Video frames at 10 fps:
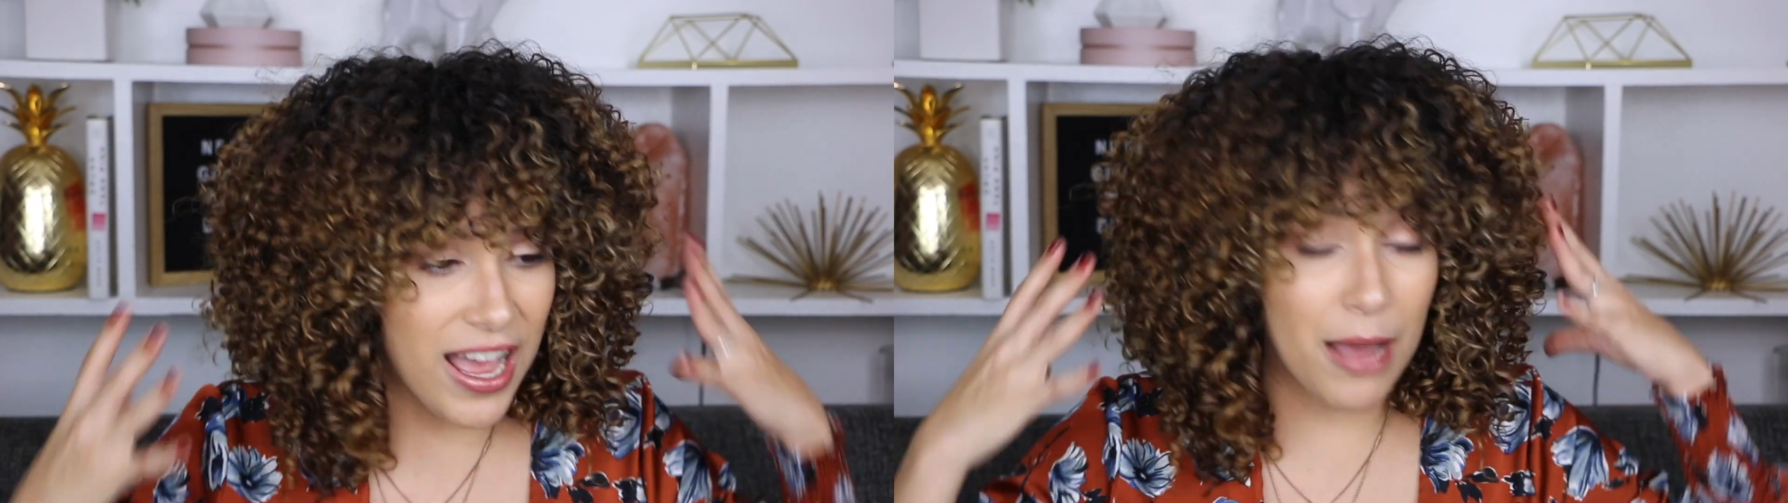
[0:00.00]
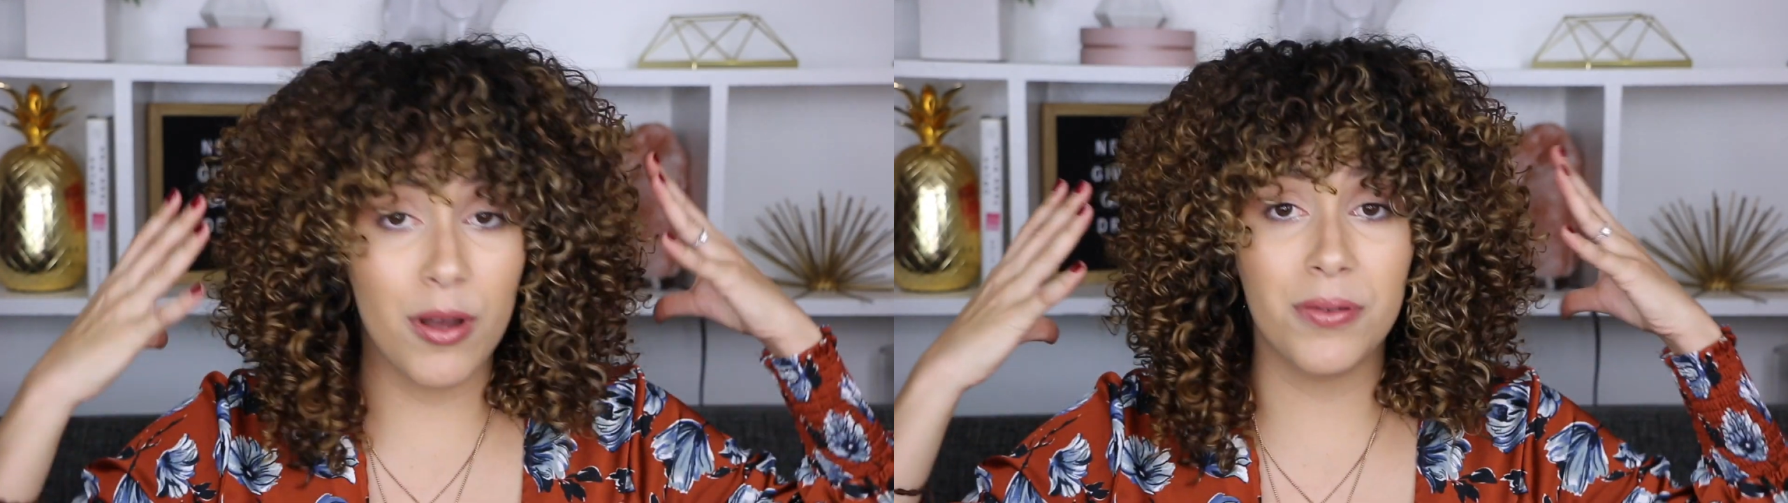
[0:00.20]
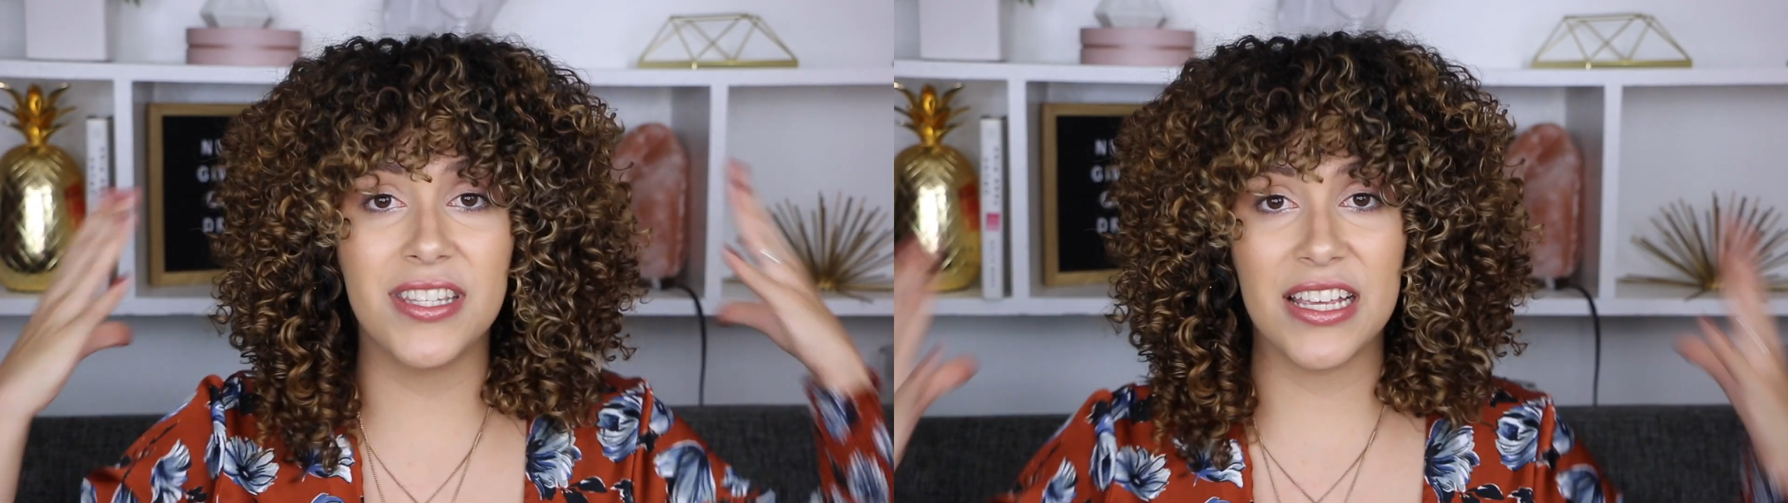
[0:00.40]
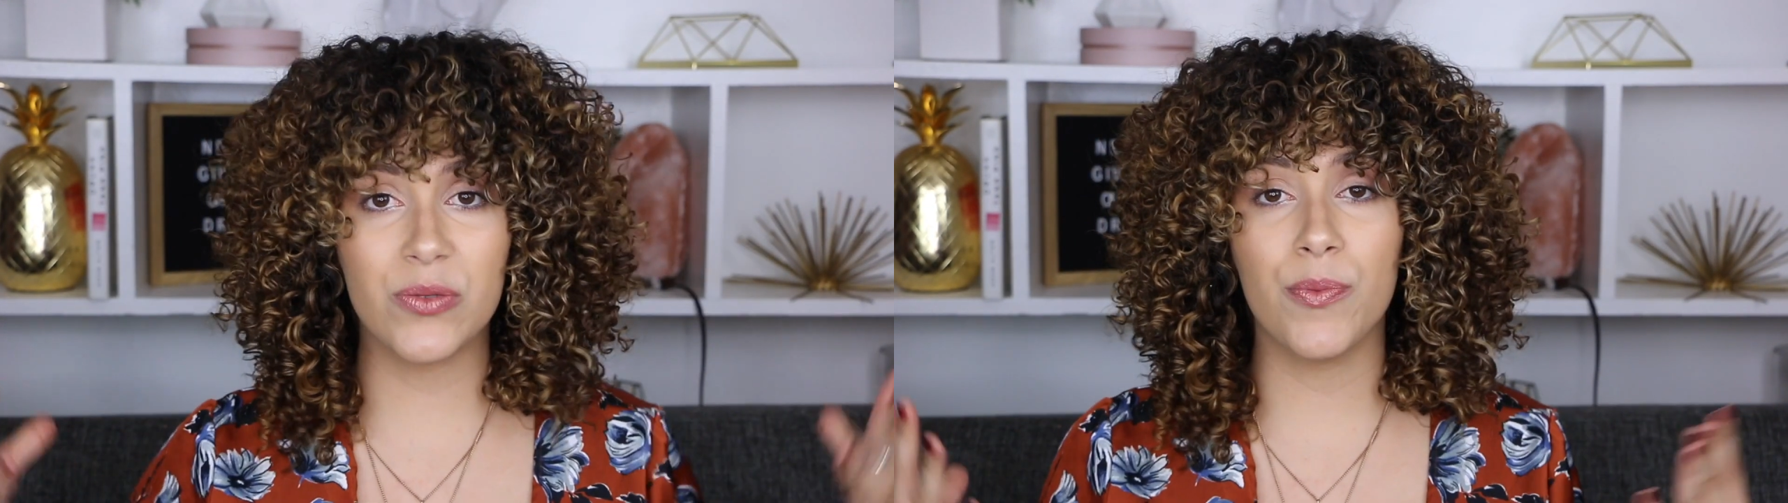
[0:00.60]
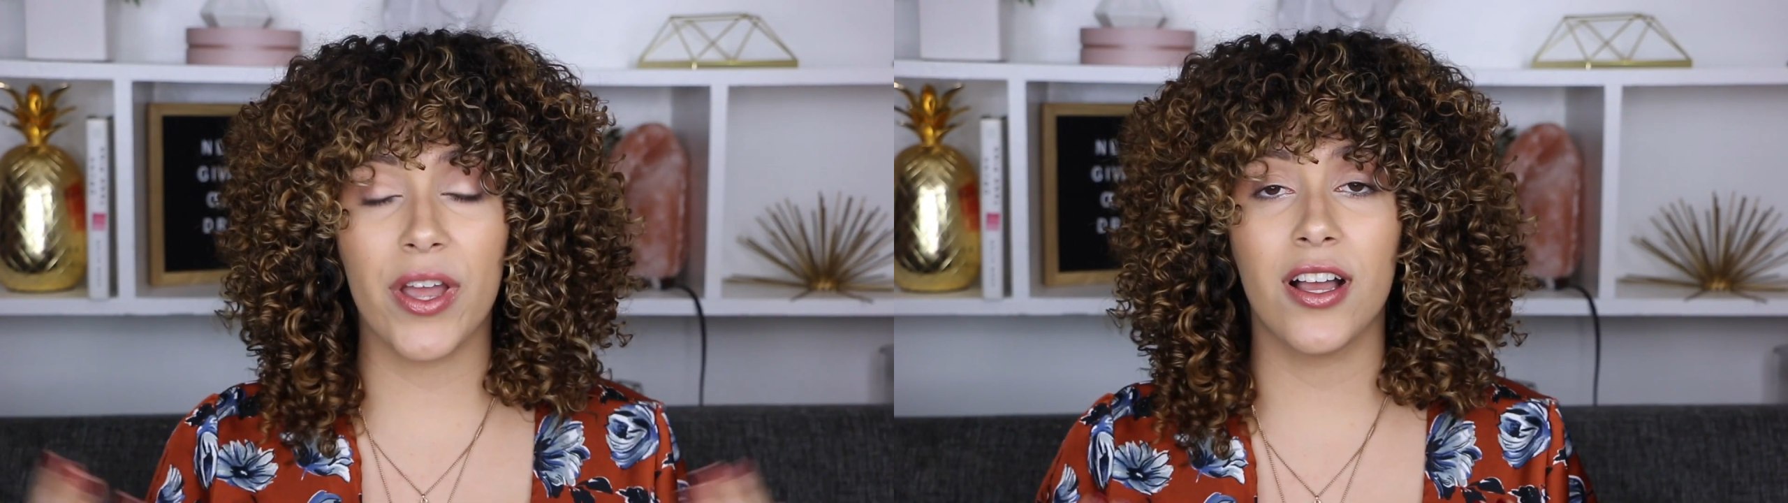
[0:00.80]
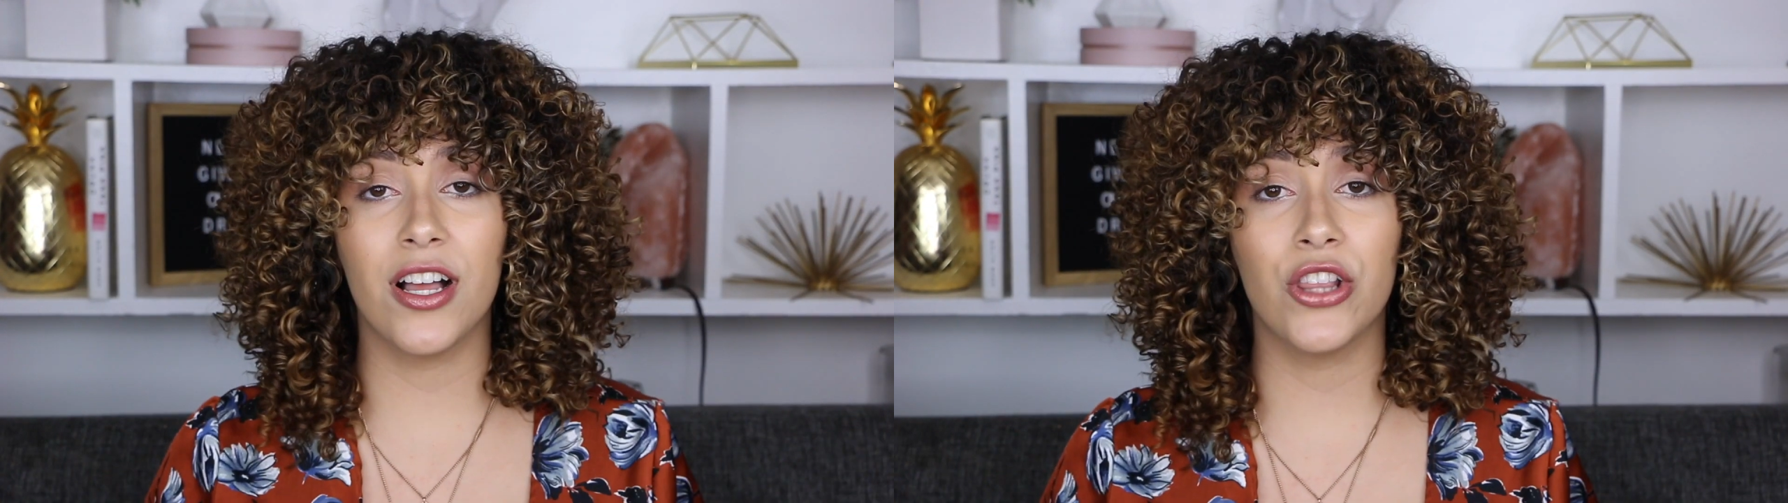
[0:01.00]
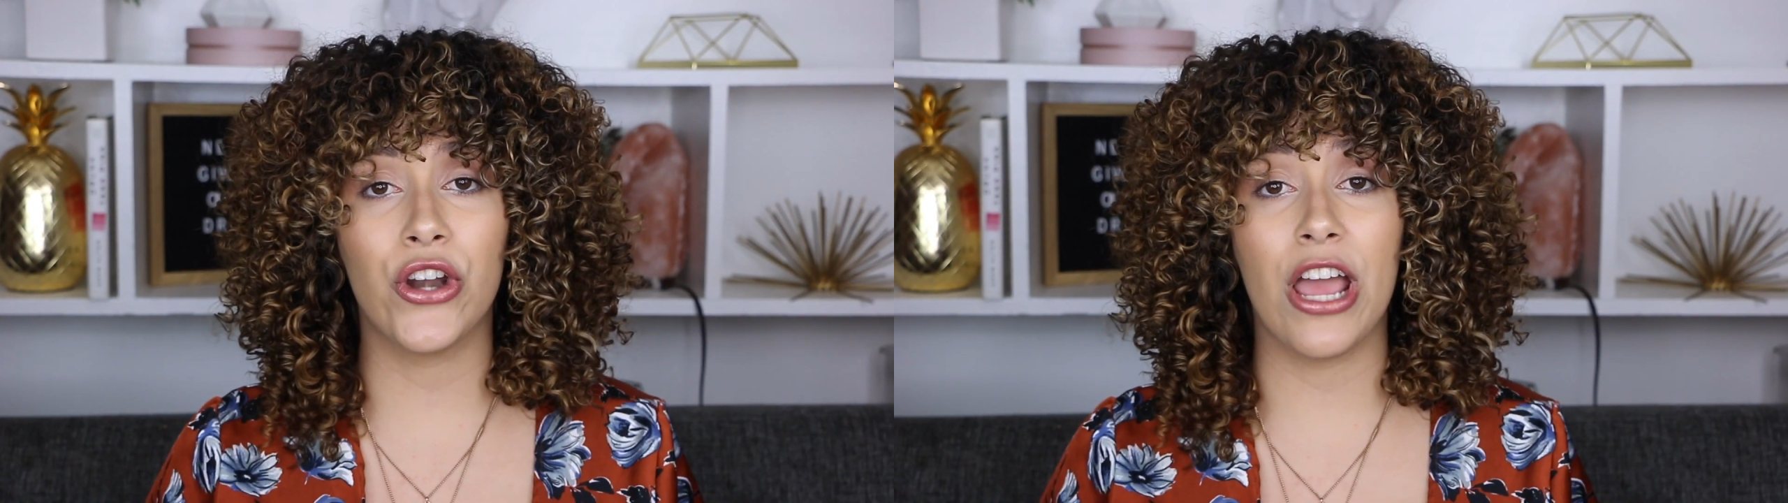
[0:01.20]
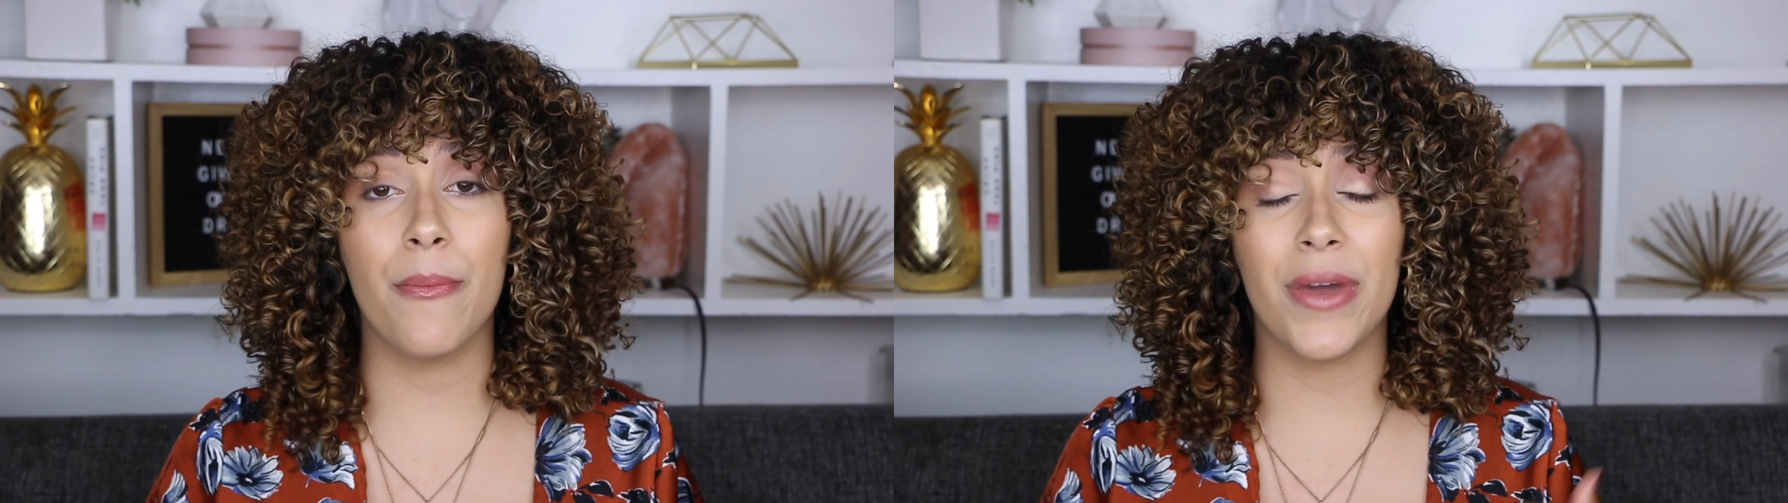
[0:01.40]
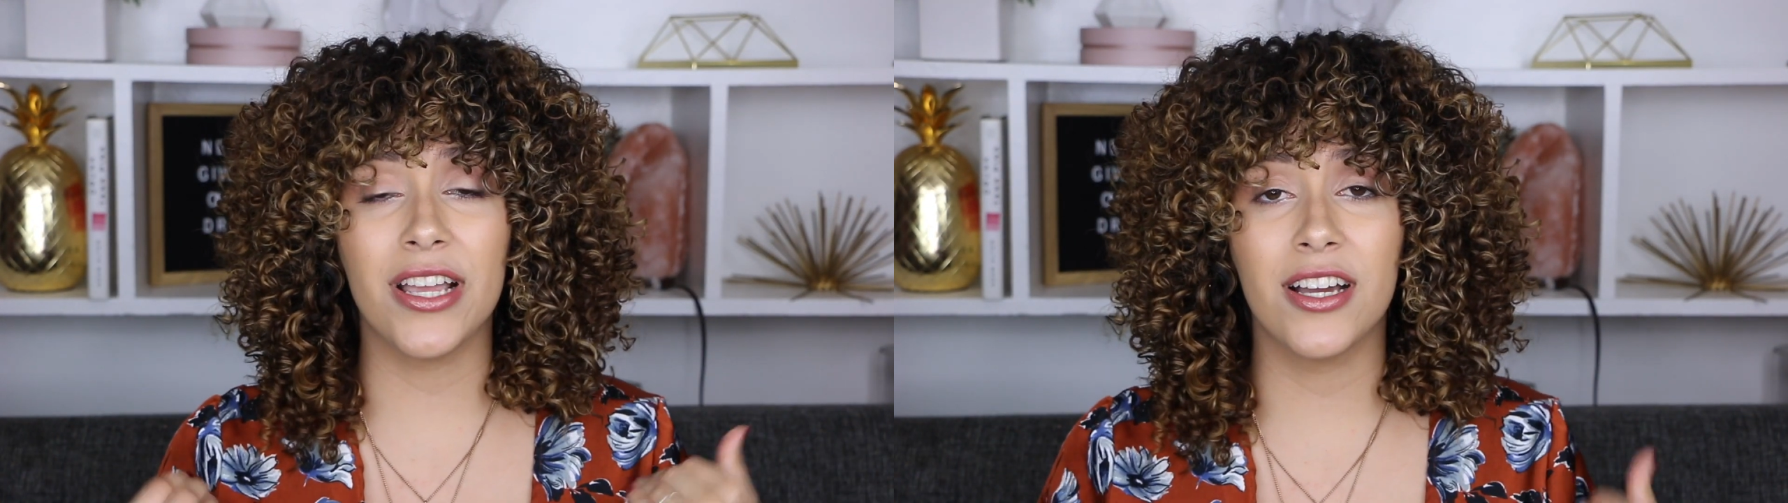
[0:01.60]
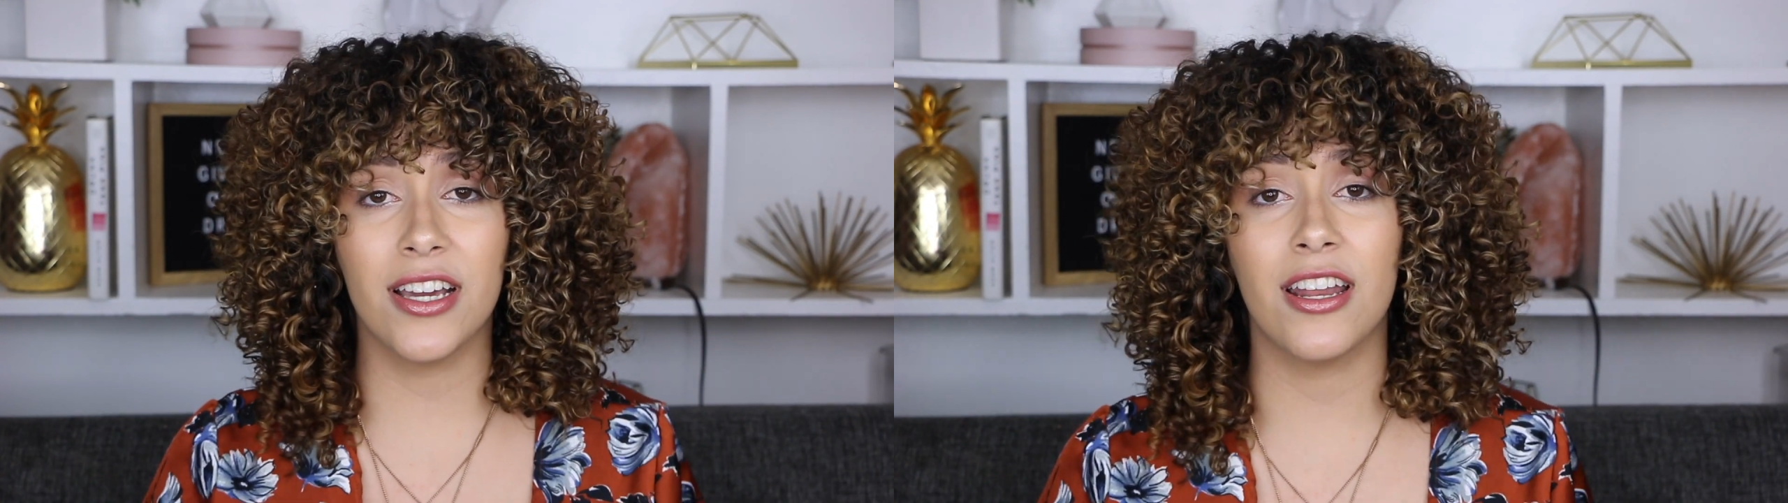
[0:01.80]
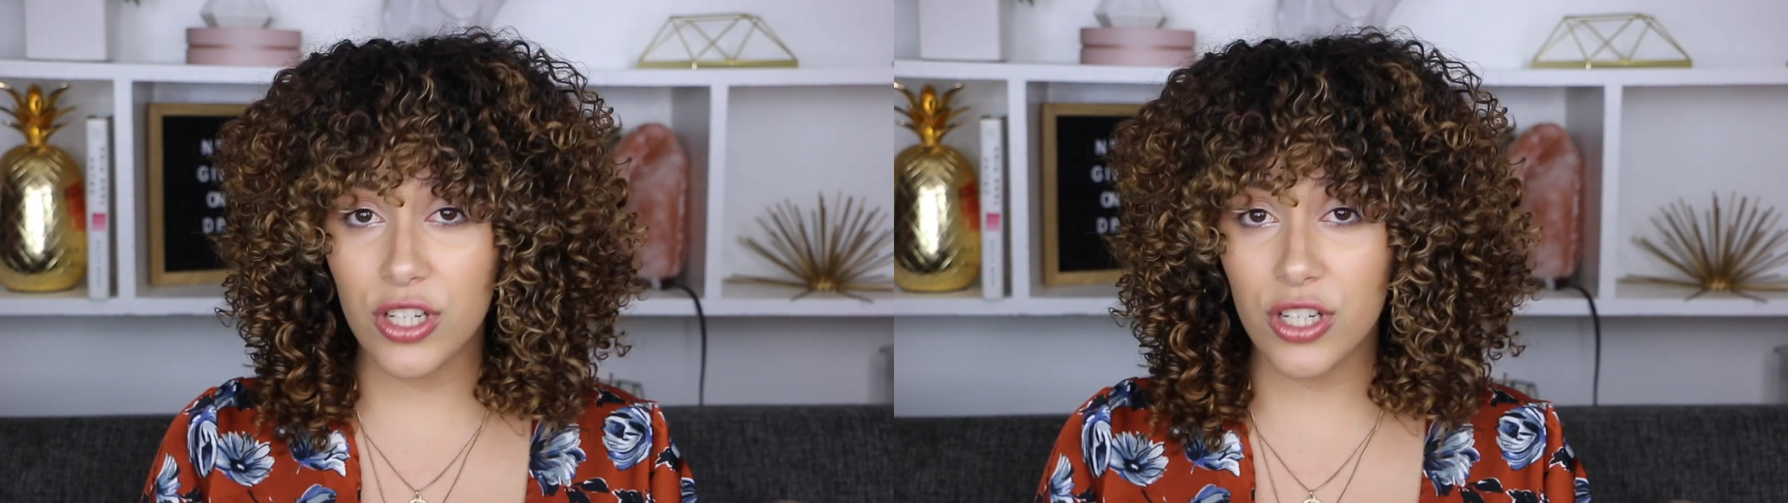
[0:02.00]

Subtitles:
I'm obsessed with my color and my cut.